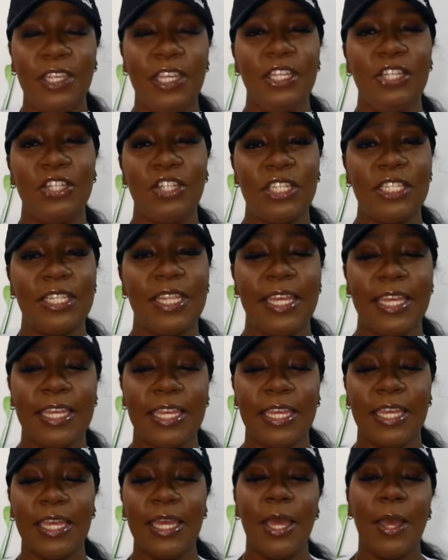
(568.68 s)
She's
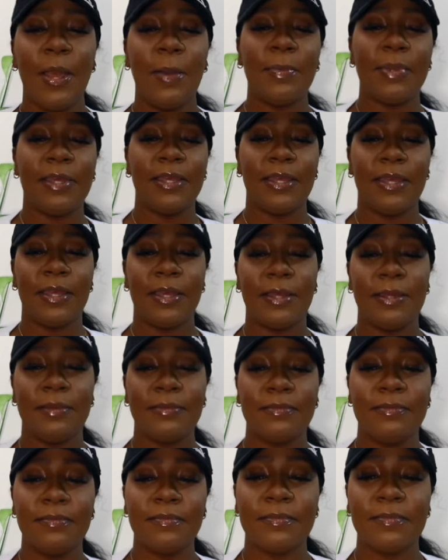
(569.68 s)
thick. But
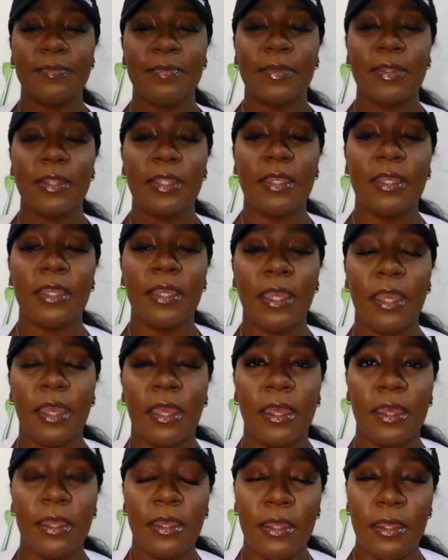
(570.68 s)
um,
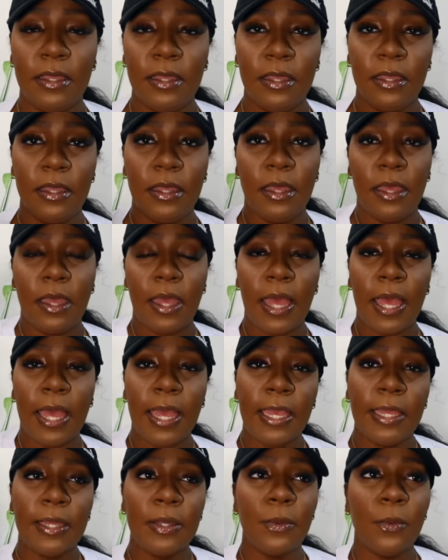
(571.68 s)
yeah,
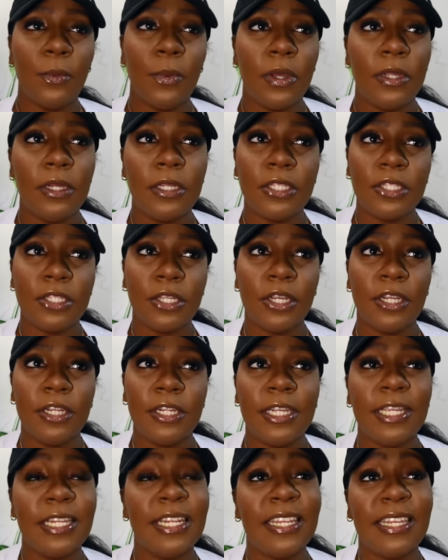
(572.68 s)
I want to
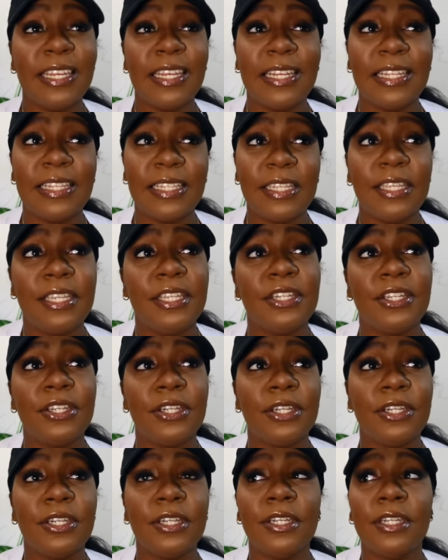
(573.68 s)
start eating
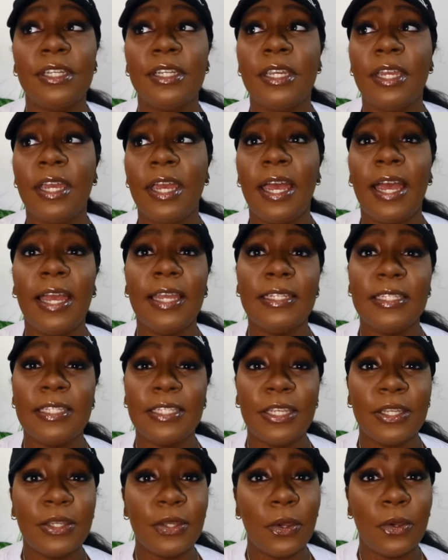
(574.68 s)
cleaner. I
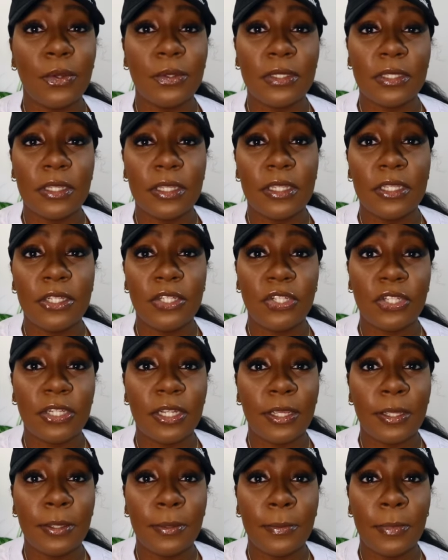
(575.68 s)
did go to the
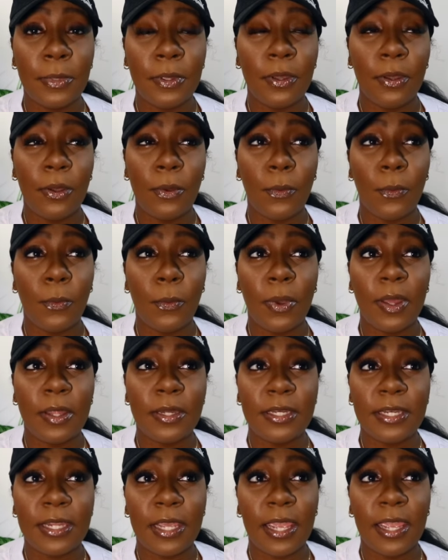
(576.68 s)
gym
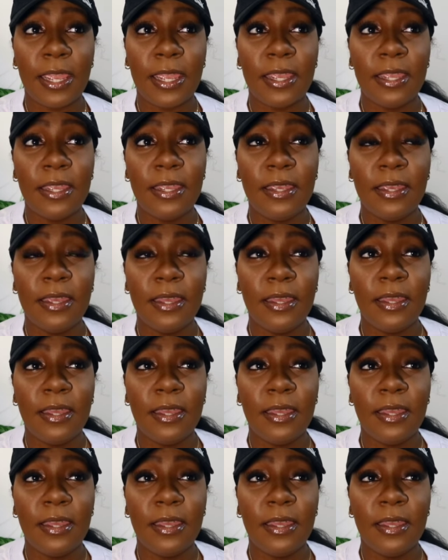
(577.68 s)
one day